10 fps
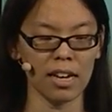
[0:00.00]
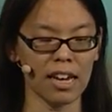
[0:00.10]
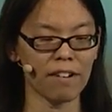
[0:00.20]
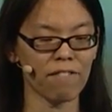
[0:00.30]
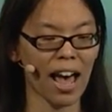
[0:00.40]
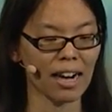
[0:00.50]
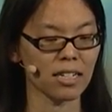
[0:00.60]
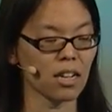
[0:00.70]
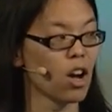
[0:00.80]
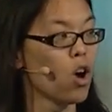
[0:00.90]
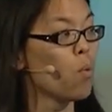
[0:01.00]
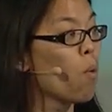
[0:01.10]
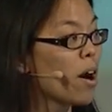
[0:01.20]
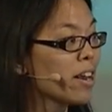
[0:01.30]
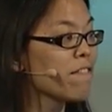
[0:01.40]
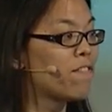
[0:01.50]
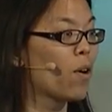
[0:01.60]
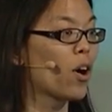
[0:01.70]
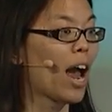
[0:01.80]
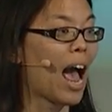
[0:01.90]
In fact, 1 in
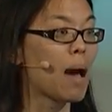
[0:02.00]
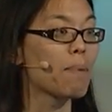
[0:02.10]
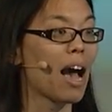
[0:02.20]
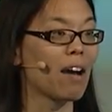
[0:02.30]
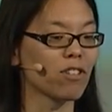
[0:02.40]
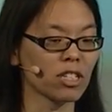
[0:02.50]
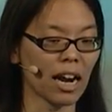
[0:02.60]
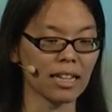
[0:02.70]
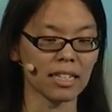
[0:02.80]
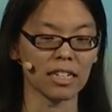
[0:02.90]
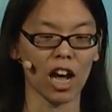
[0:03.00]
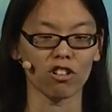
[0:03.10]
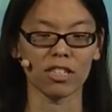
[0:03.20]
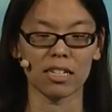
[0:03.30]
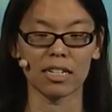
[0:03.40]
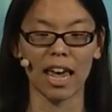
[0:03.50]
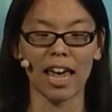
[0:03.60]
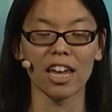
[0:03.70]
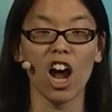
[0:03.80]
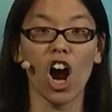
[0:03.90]
4 app advertising dollars
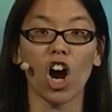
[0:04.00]
today